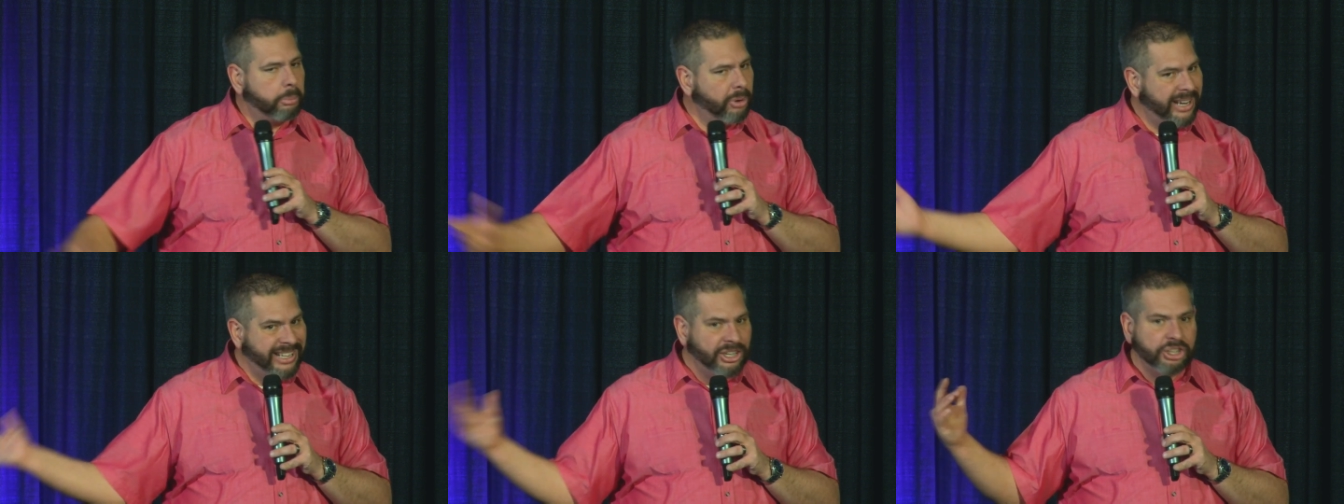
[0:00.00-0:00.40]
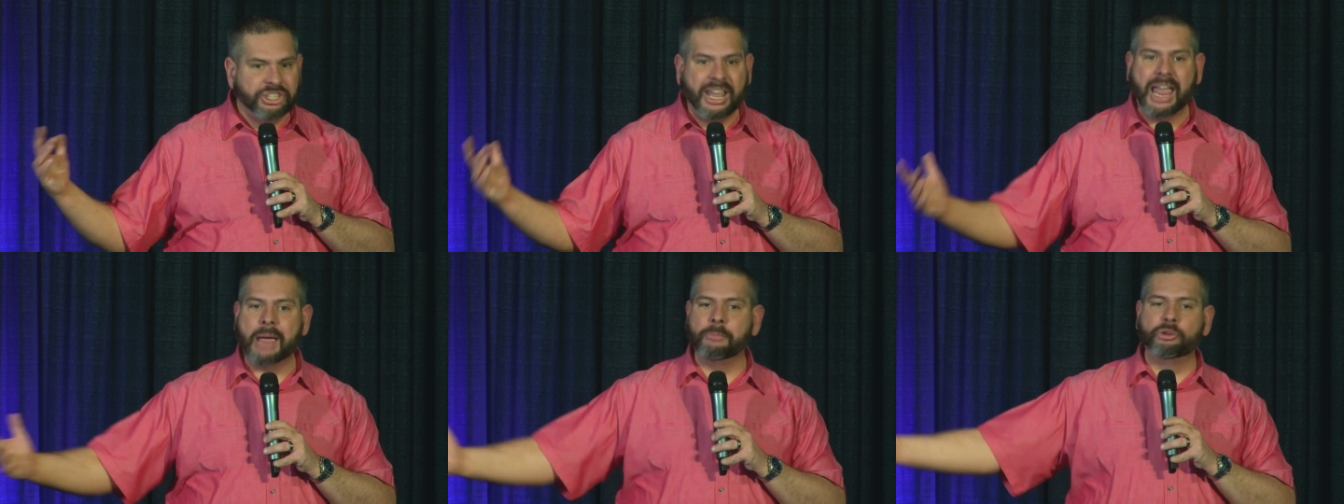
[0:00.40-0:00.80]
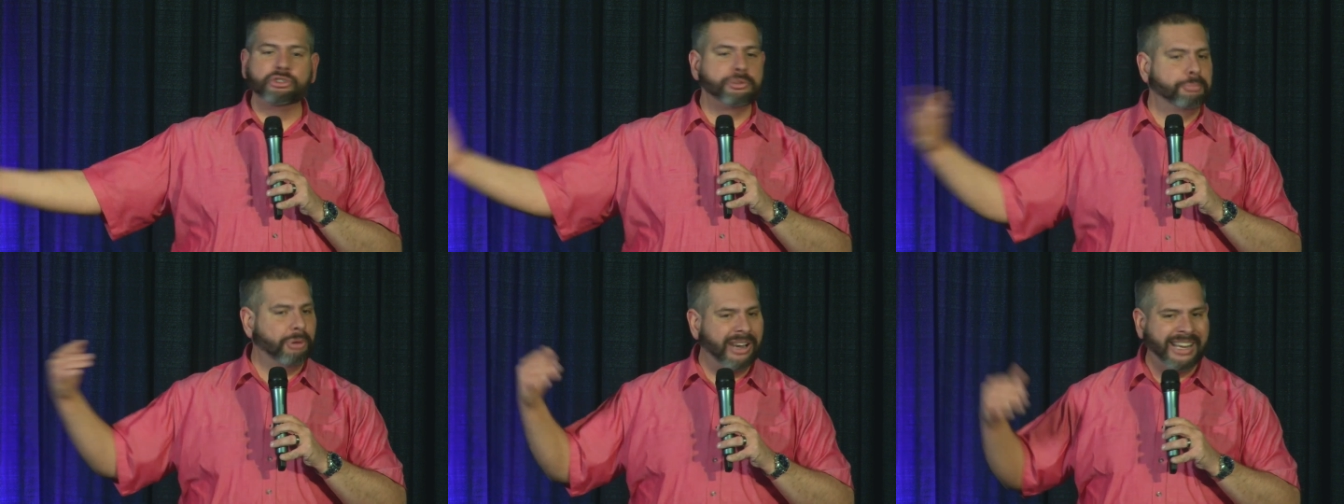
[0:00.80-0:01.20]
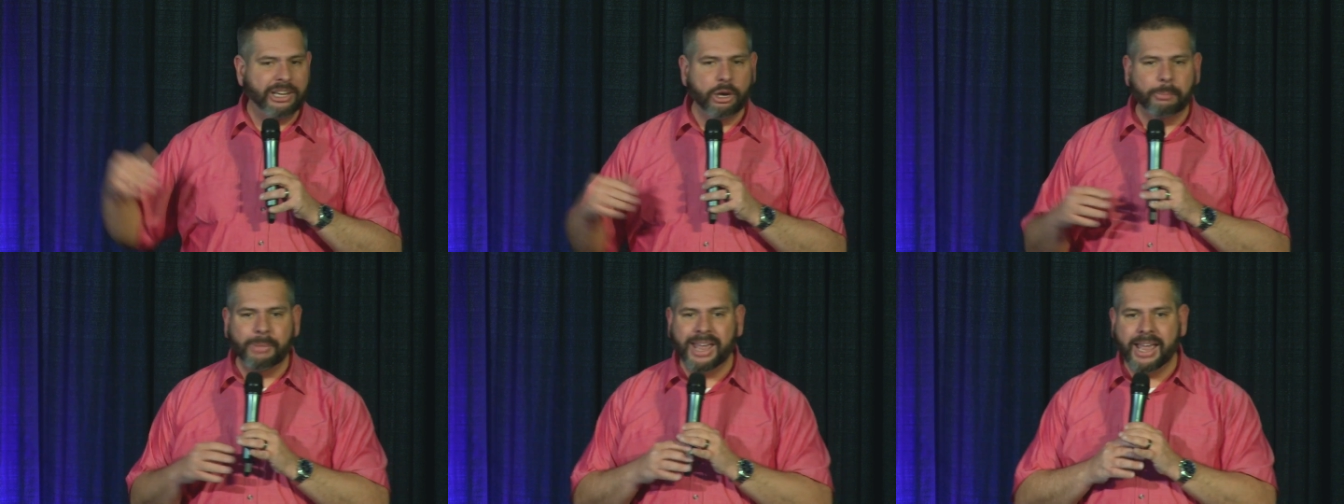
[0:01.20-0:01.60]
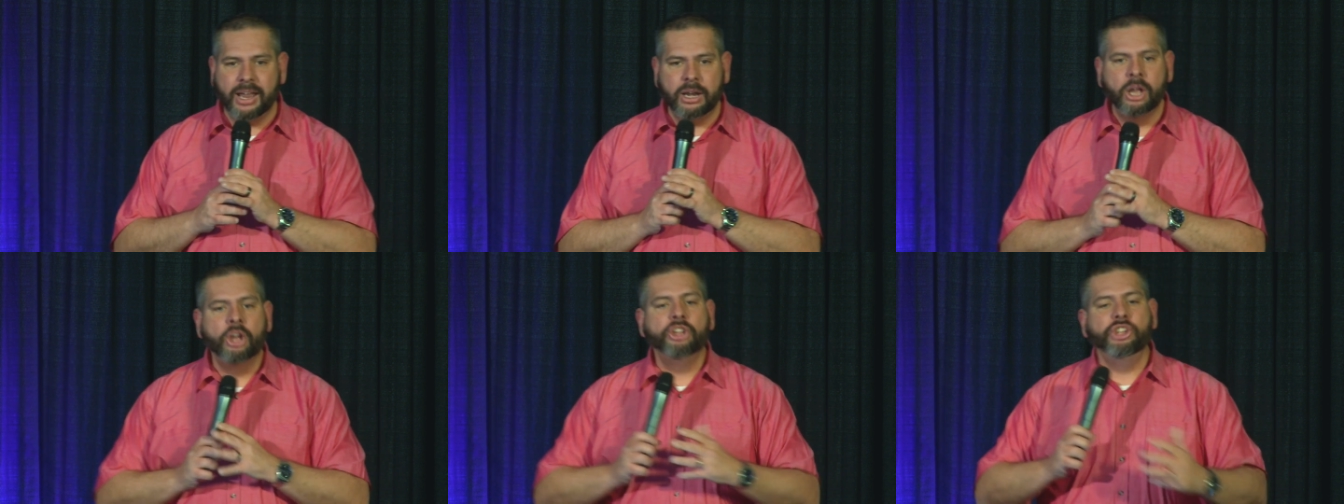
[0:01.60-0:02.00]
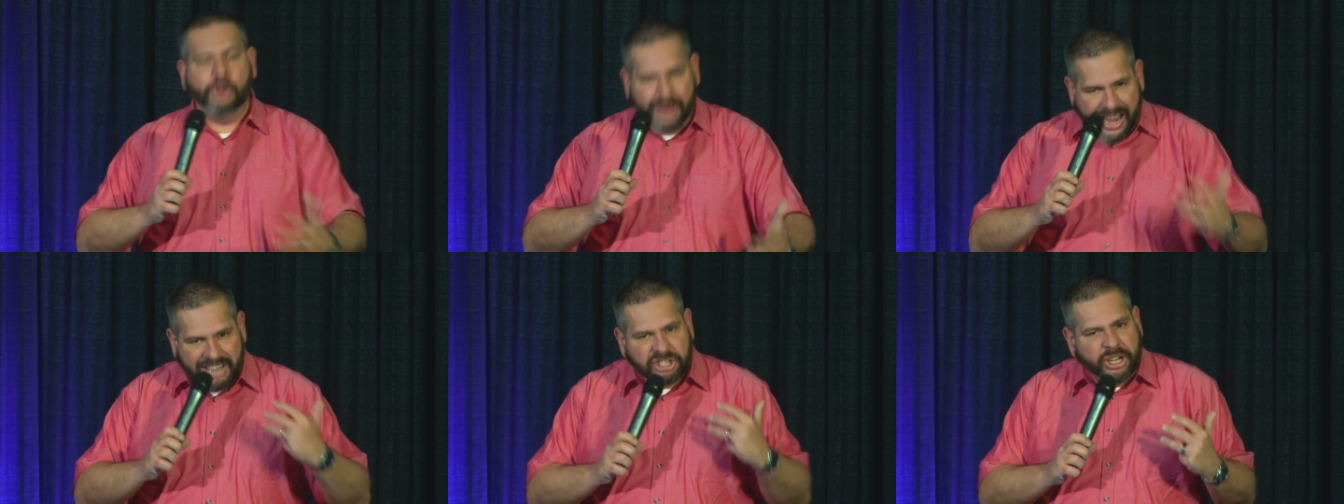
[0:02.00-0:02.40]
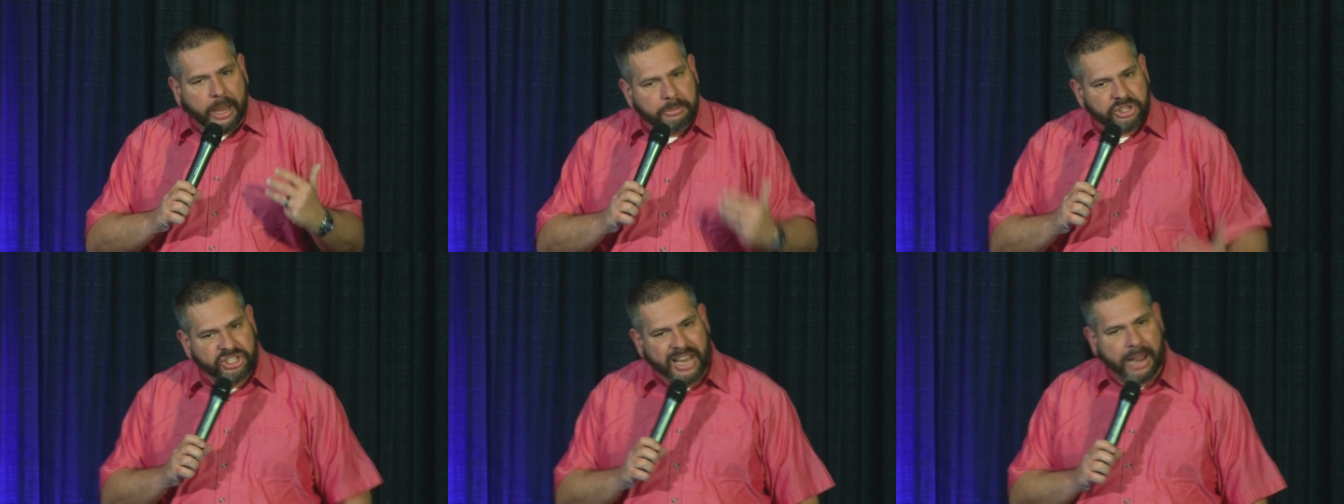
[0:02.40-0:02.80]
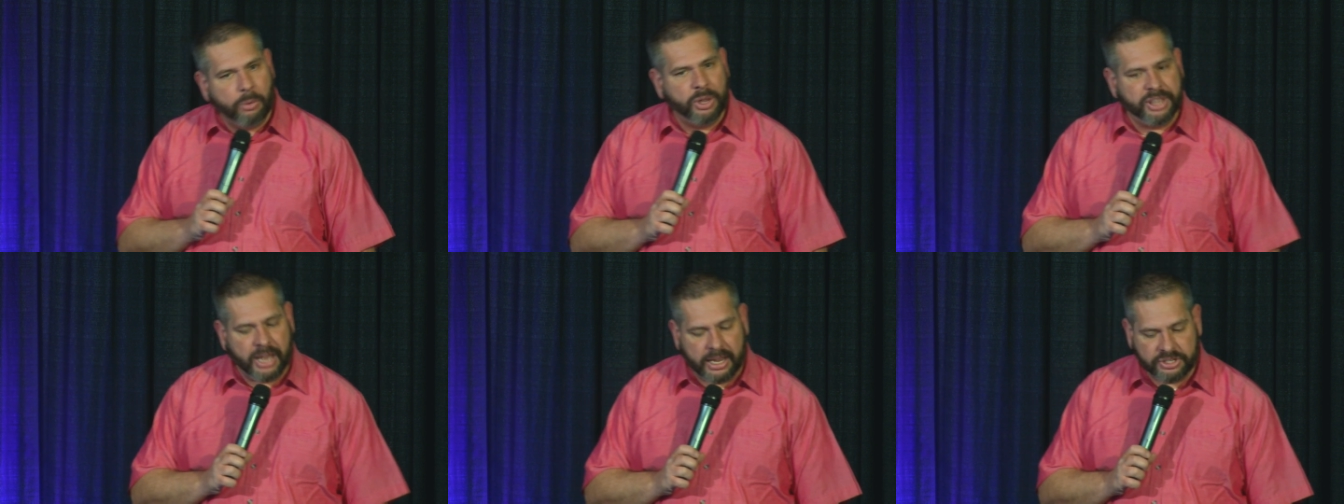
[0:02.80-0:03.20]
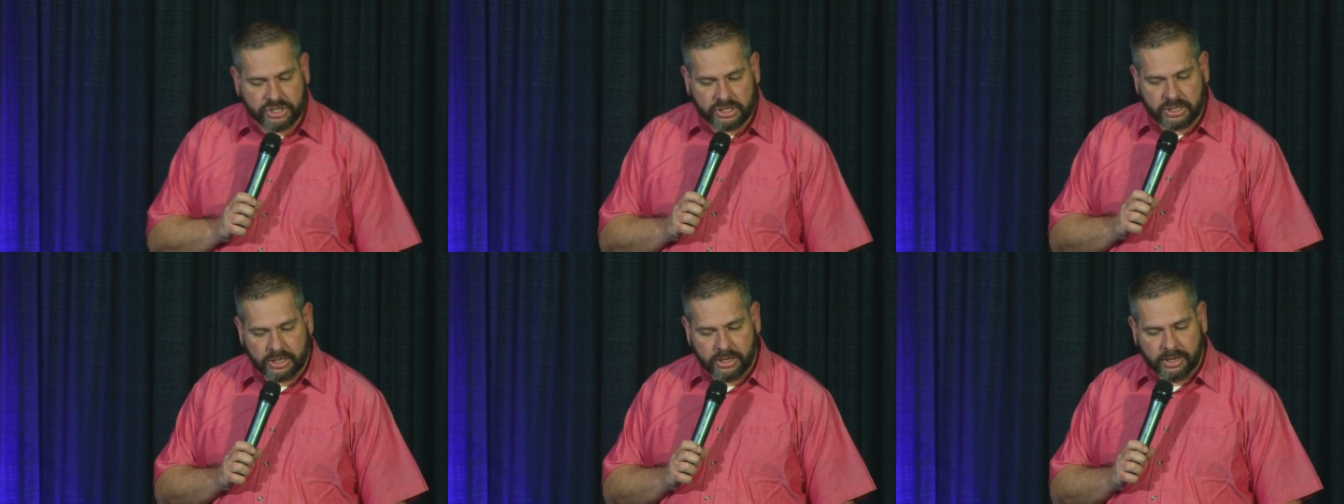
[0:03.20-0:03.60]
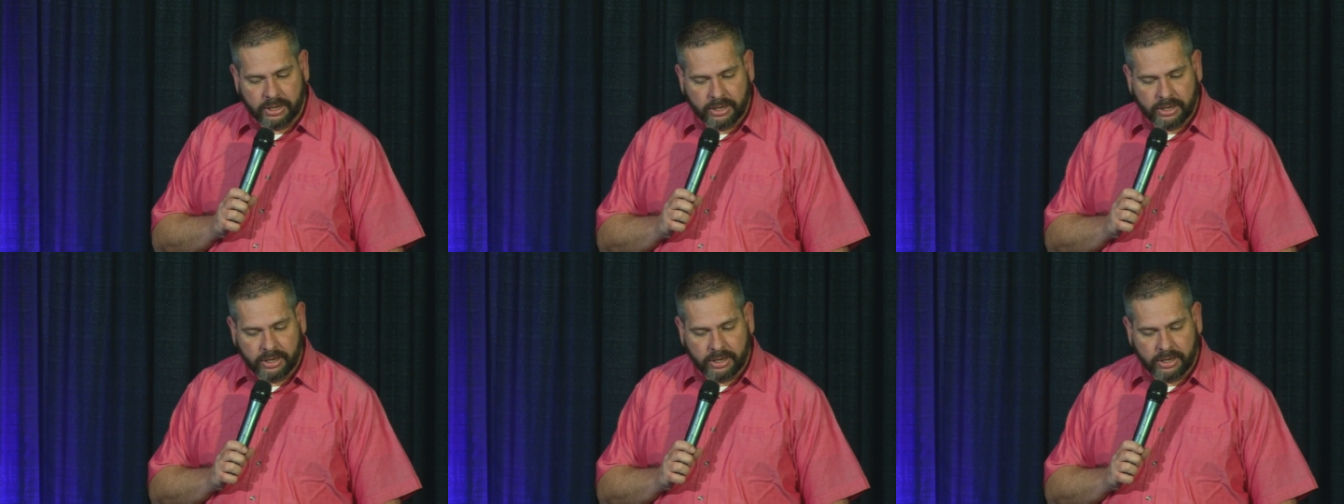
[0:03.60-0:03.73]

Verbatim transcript: Bring your camels, bring your men. You guys come stay with us.